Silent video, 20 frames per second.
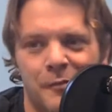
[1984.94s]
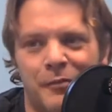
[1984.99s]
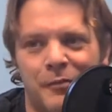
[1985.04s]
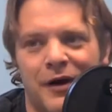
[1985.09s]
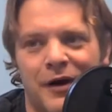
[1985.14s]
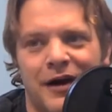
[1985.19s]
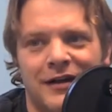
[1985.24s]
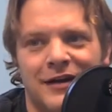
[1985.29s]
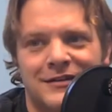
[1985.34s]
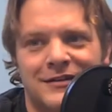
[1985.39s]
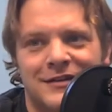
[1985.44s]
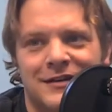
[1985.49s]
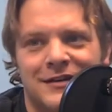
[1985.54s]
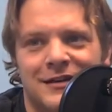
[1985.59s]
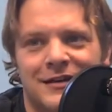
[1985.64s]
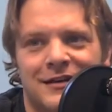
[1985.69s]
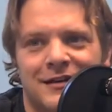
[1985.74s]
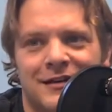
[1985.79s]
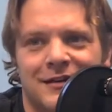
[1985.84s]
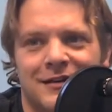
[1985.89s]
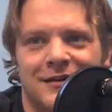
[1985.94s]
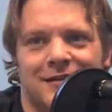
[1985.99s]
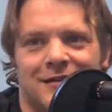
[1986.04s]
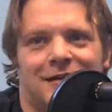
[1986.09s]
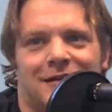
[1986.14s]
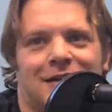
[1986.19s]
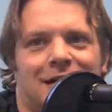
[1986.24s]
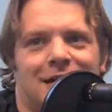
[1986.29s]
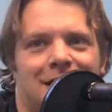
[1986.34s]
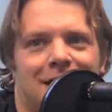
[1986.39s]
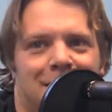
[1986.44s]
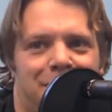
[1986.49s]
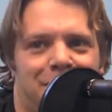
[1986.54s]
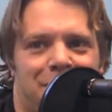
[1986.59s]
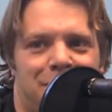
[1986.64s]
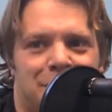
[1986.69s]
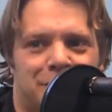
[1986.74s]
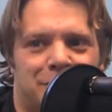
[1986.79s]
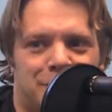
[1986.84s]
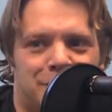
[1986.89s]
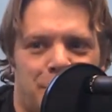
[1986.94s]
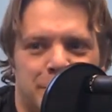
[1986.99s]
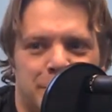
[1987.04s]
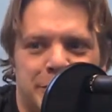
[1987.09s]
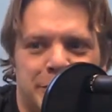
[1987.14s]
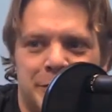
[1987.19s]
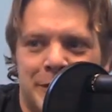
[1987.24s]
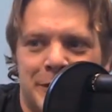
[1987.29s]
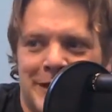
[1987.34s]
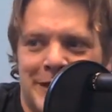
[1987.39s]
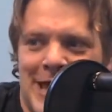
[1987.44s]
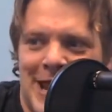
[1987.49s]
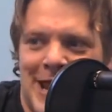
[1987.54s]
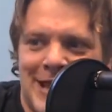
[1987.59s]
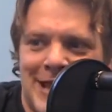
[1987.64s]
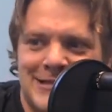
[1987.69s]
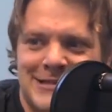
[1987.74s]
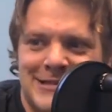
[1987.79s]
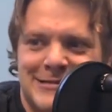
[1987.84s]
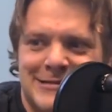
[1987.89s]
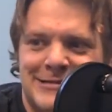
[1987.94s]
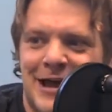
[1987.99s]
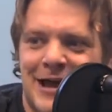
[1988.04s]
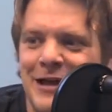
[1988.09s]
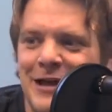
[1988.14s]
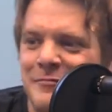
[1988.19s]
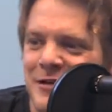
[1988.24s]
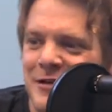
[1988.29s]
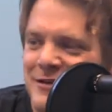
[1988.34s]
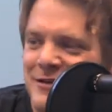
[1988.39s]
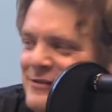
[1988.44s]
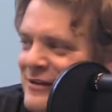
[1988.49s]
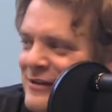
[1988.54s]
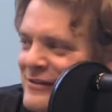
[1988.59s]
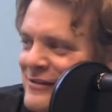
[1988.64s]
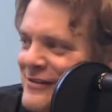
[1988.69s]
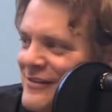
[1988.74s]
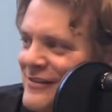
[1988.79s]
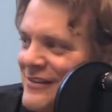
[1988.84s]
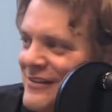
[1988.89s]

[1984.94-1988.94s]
But if you start doing that as a side business,